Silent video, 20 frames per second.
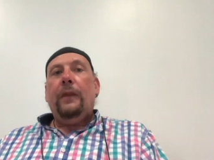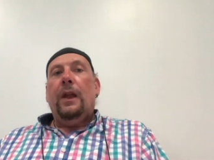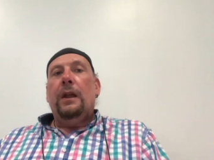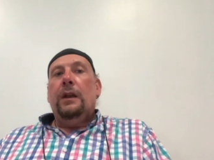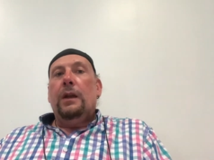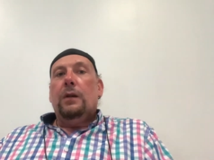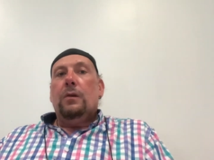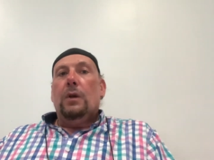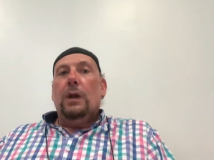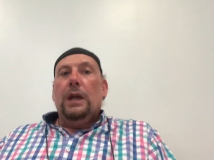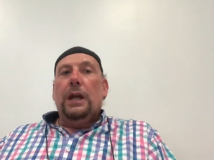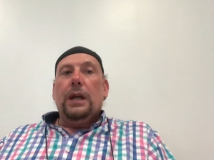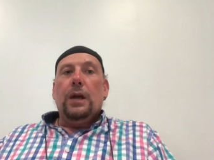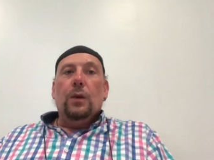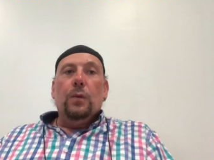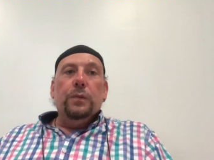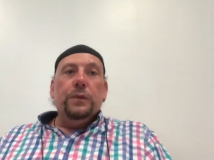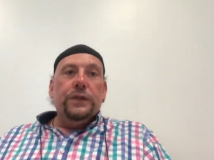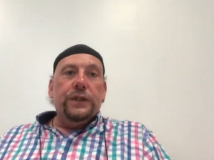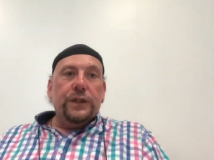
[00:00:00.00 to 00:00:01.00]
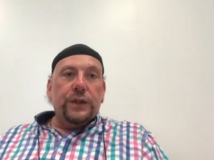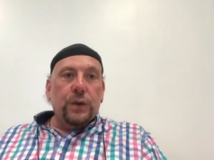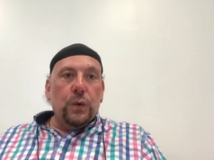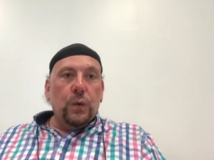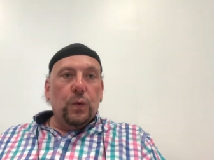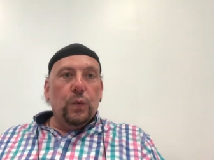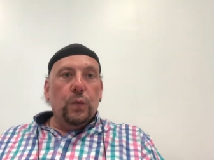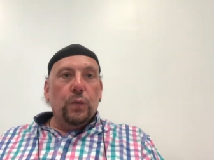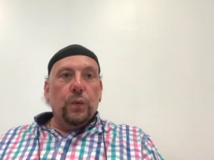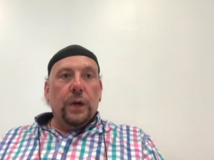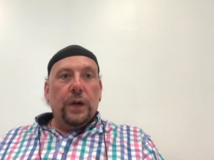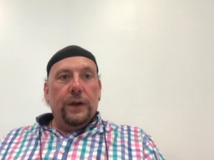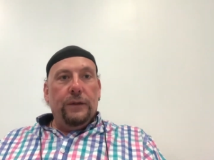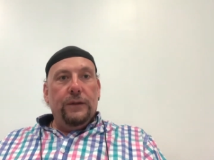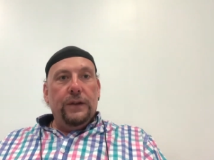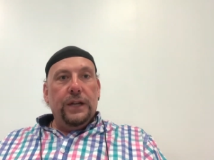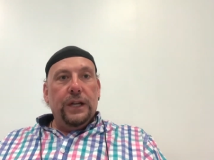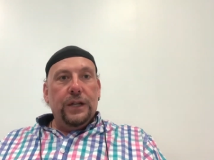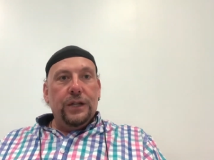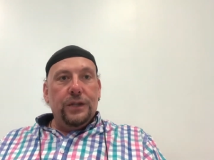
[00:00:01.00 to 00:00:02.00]
And I quite like old school kind
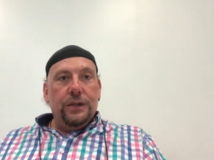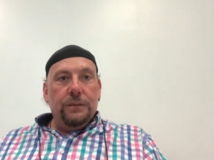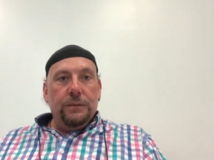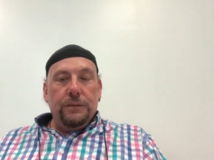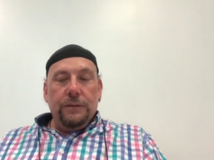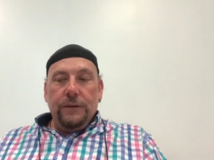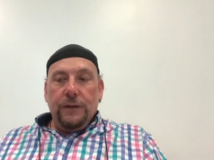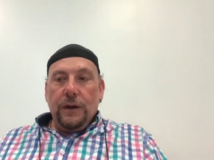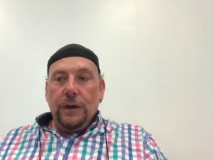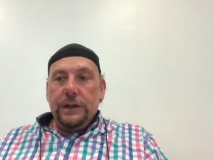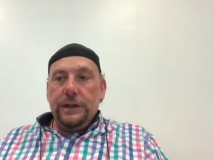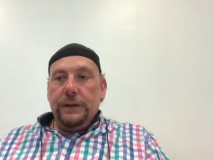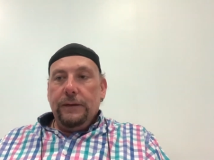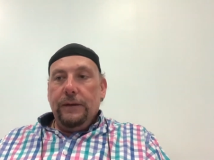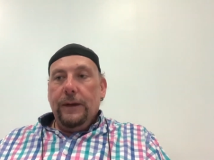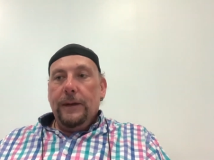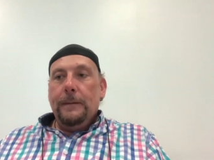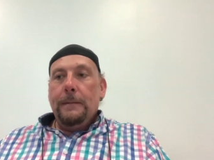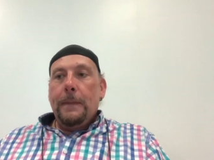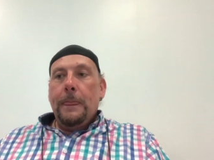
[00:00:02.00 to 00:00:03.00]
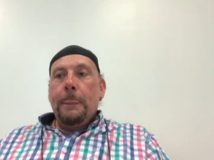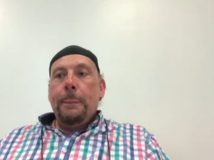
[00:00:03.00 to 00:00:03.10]
of addiction philosophy